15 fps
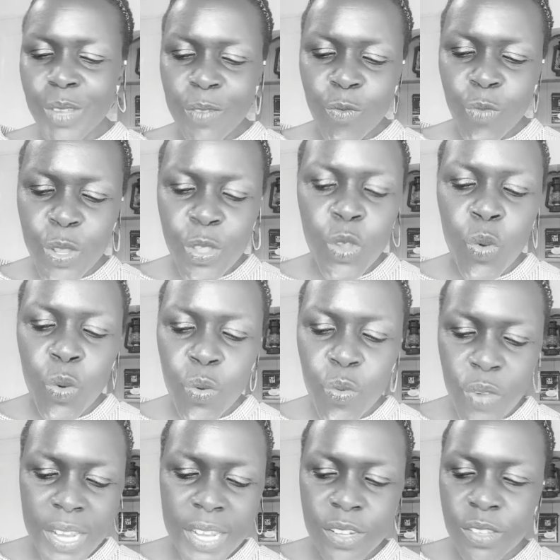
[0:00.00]
you
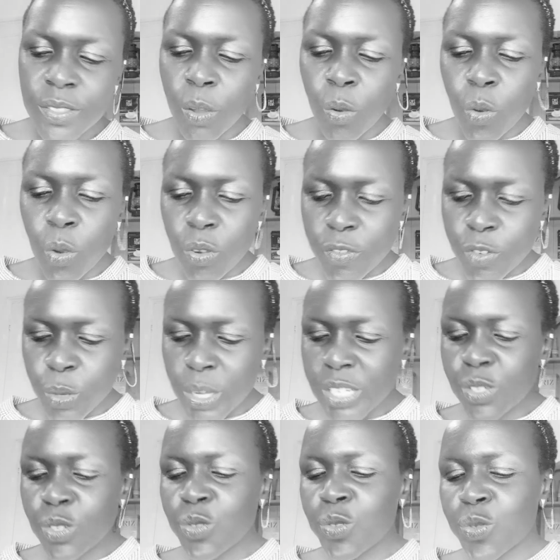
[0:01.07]
read the whole of
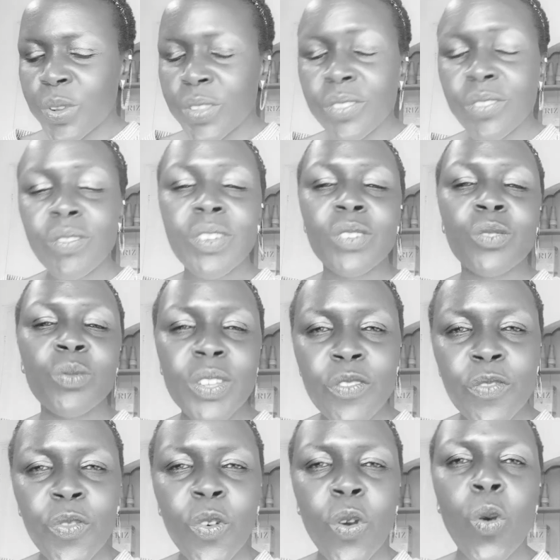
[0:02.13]
22, 23, and
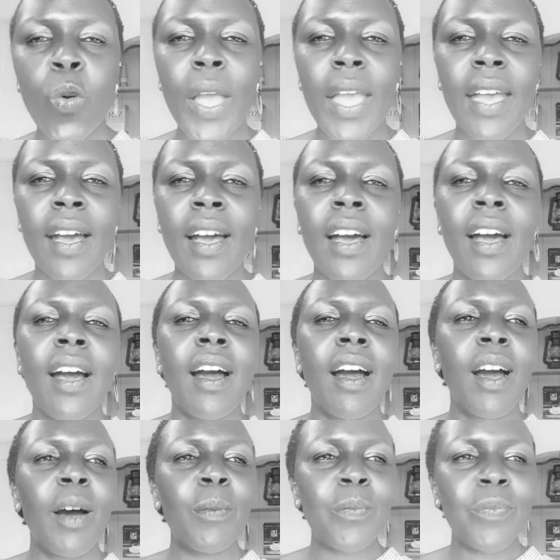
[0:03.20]
24, where
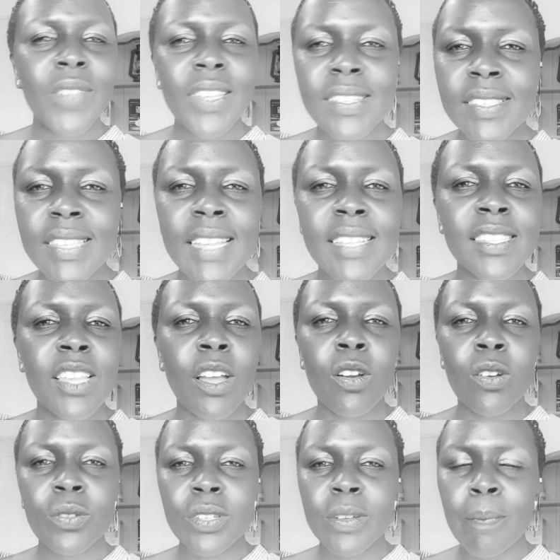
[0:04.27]
he sends
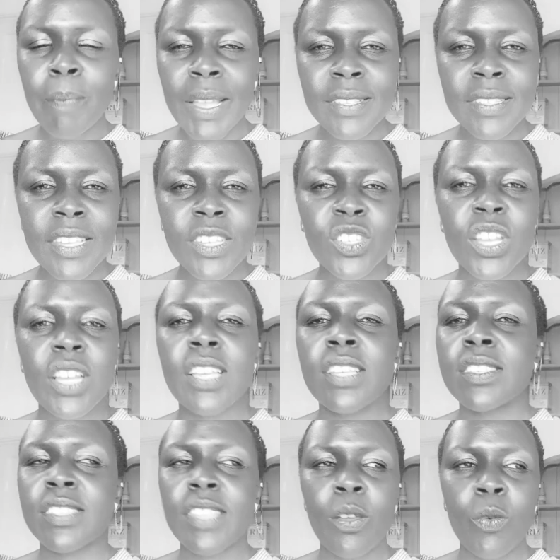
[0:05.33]
out
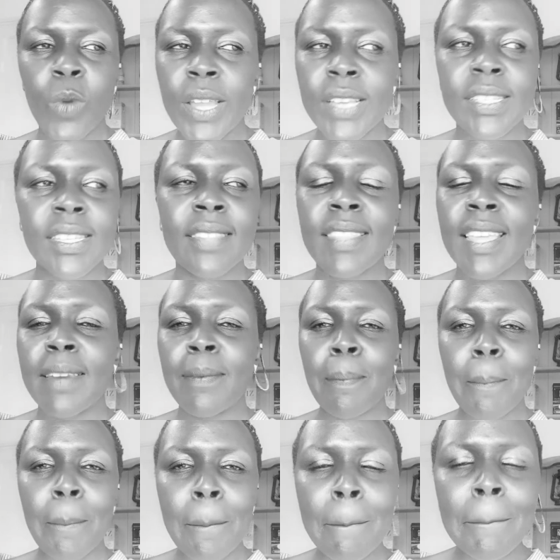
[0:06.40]
messengers. They went, and
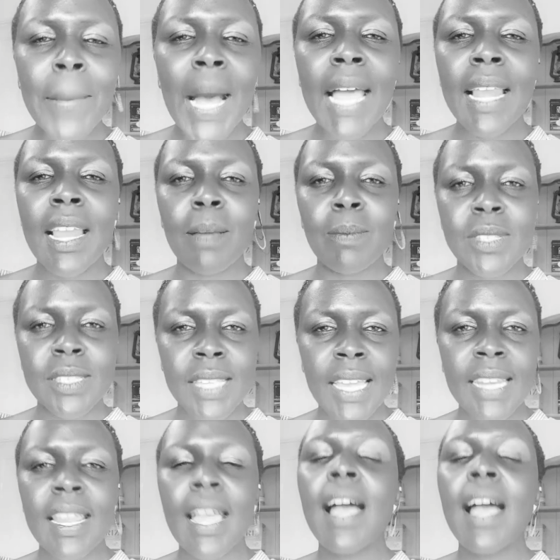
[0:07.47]
then Balaam said